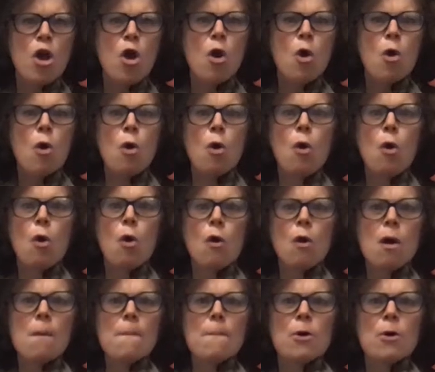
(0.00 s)

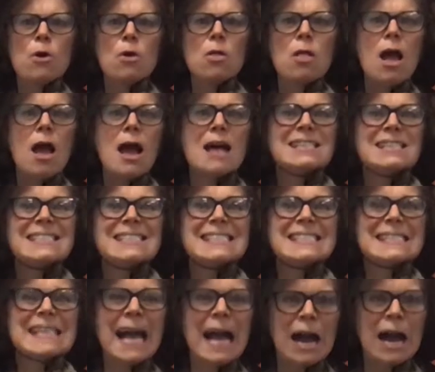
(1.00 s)
horrible
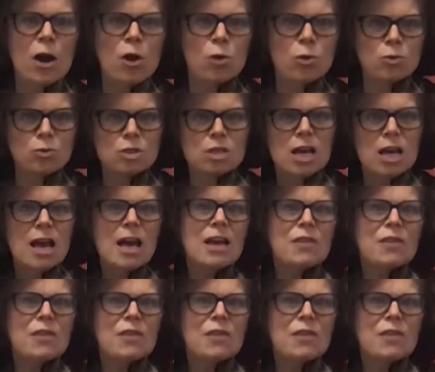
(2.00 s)
sound.